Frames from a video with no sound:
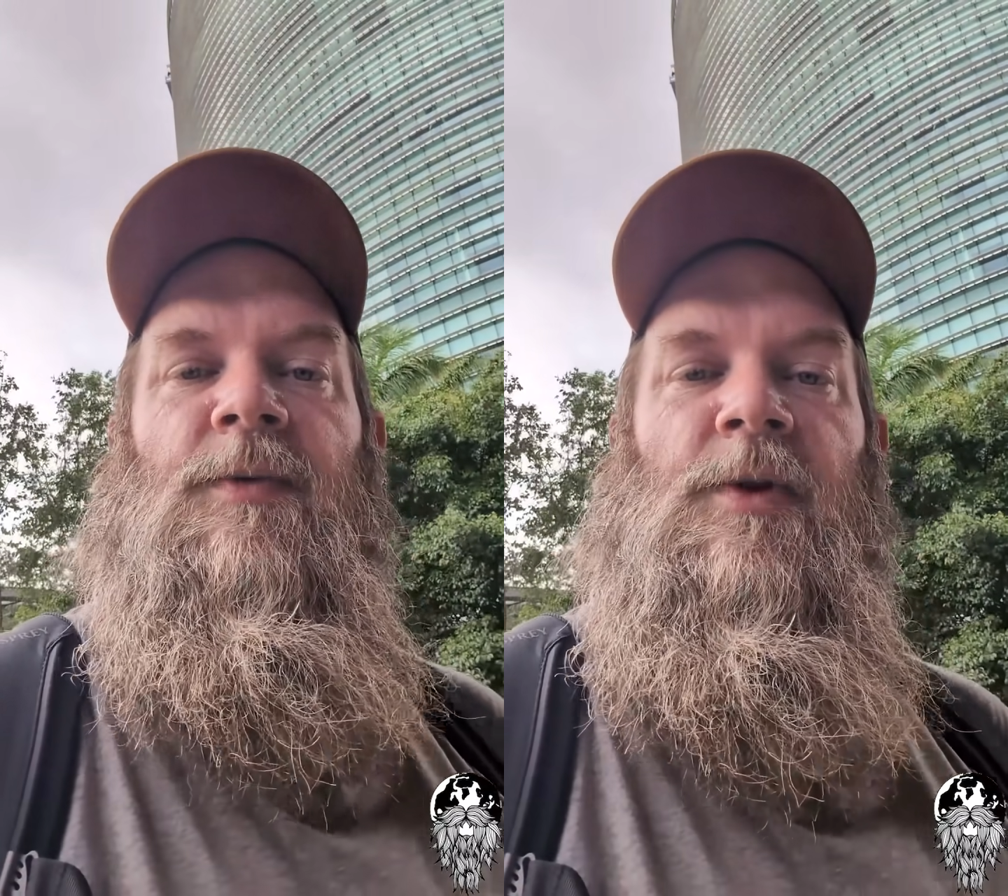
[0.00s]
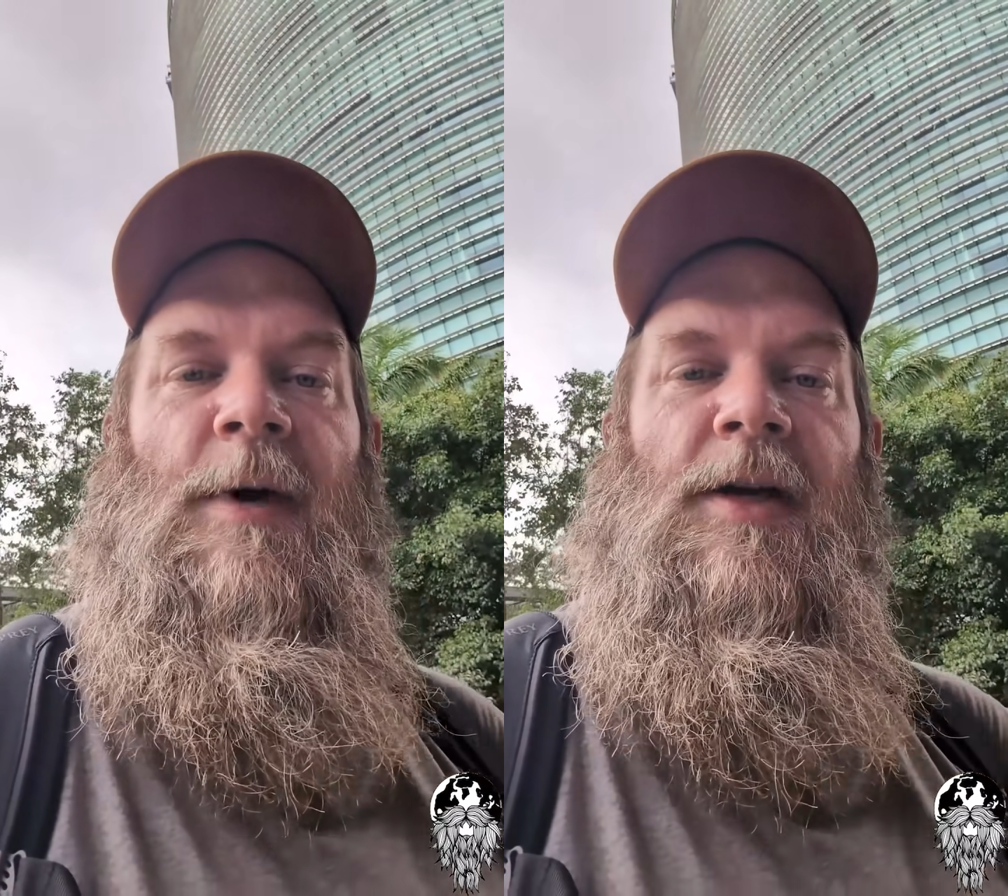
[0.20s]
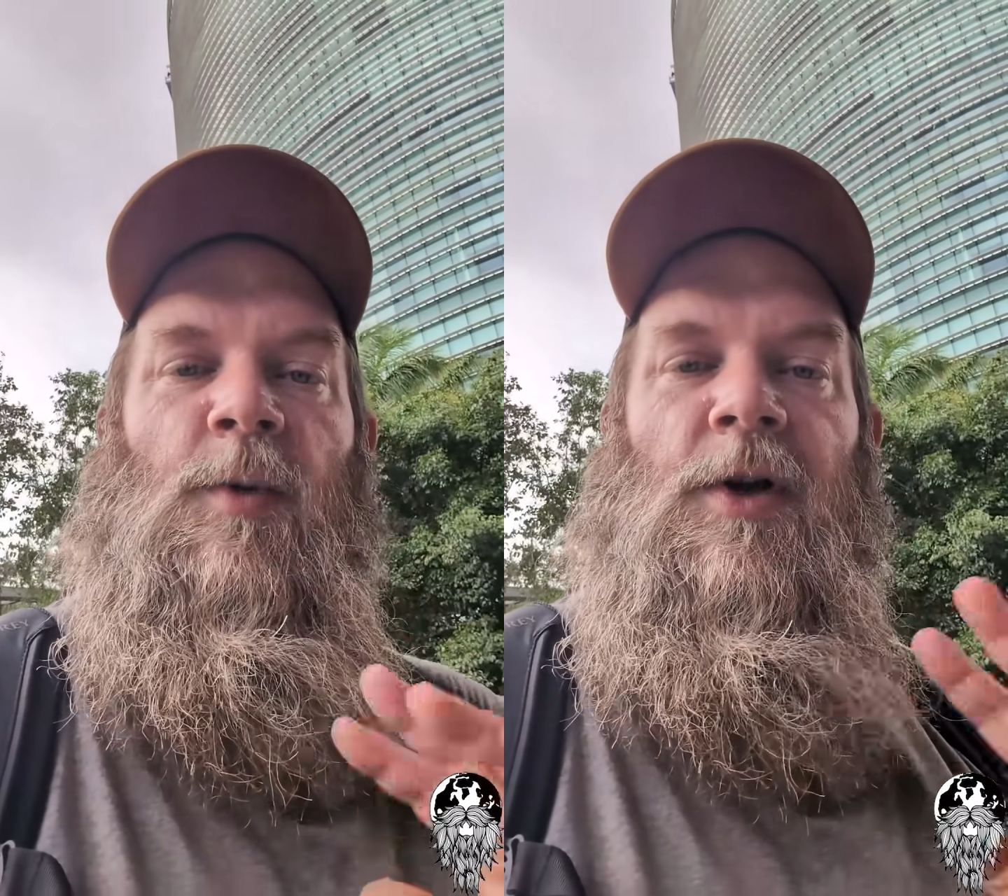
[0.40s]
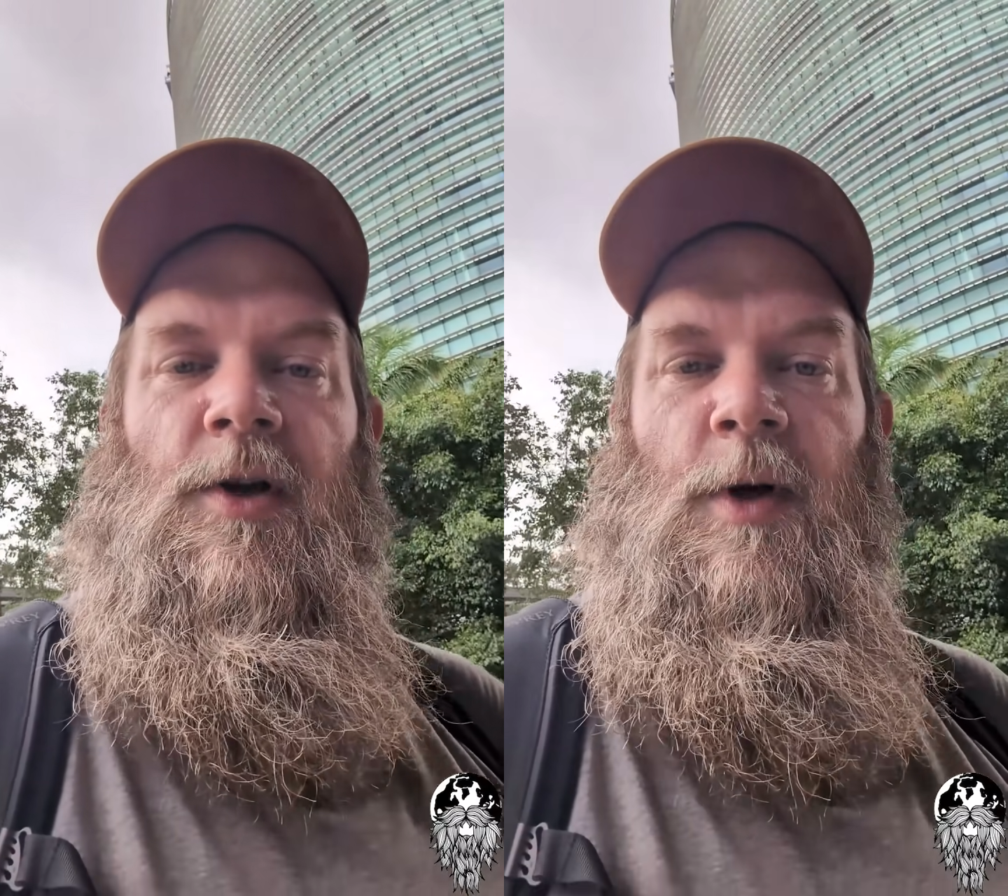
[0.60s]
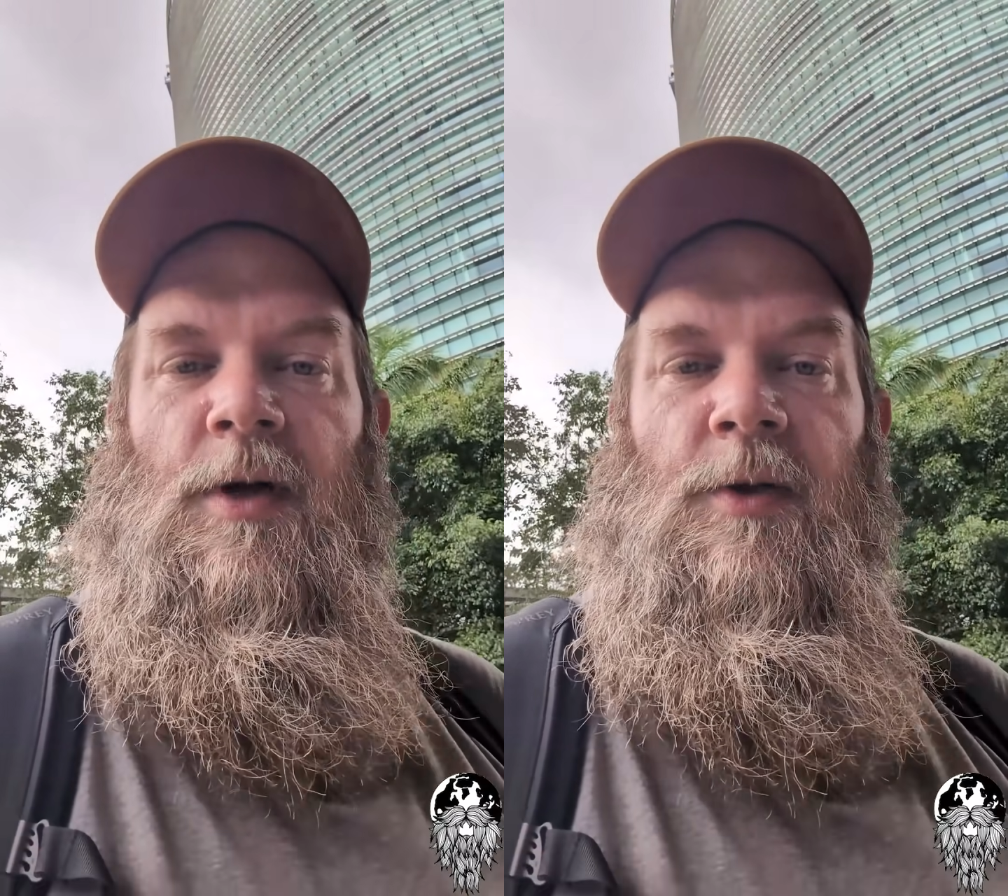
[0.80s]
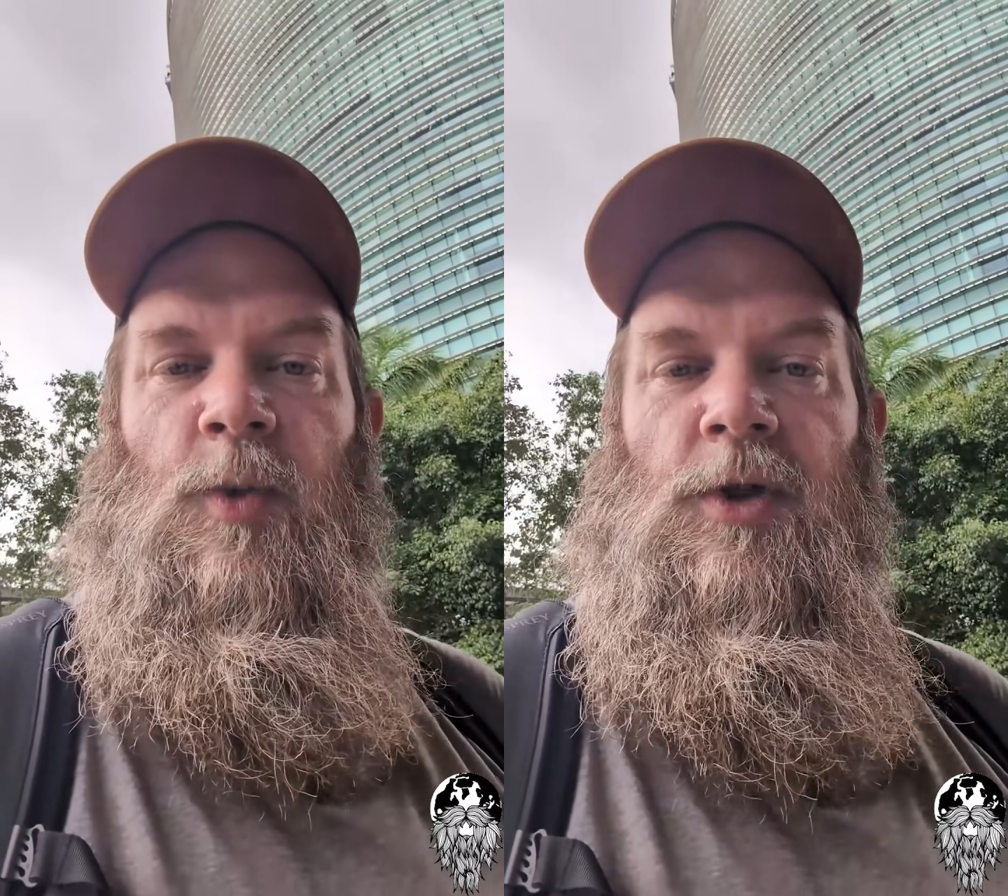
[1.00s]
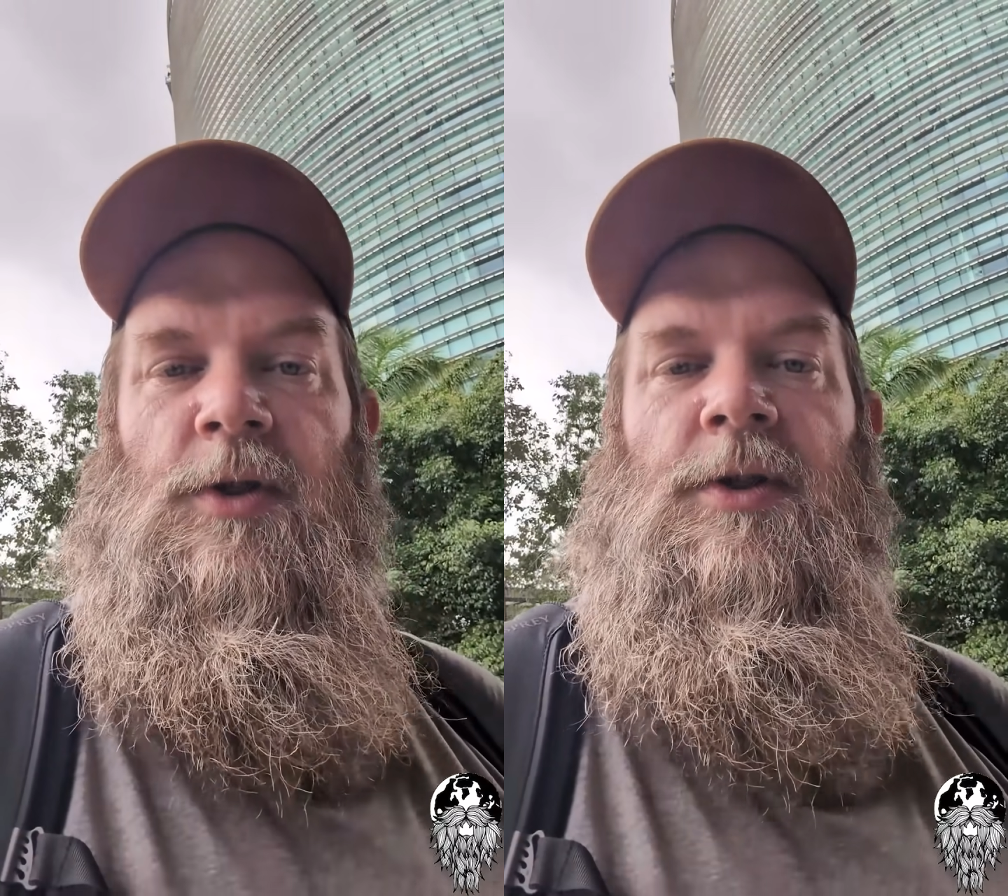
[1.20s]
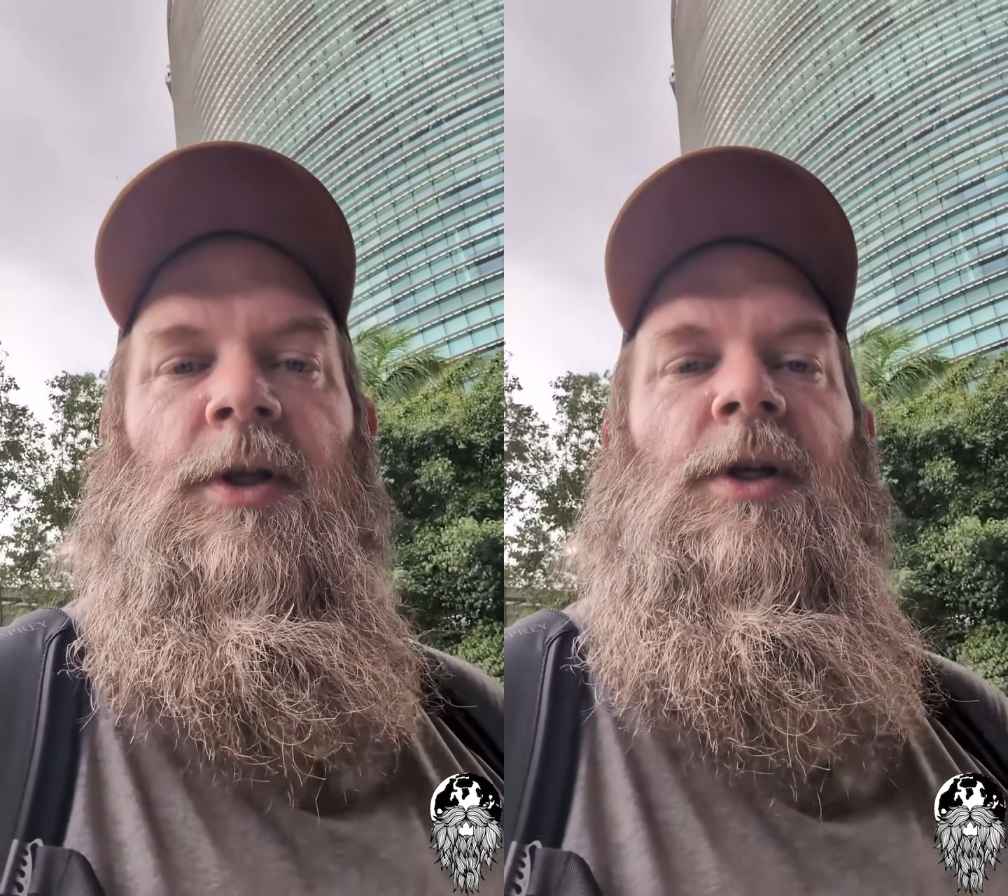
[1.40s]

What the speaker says: no matter where you are in the world.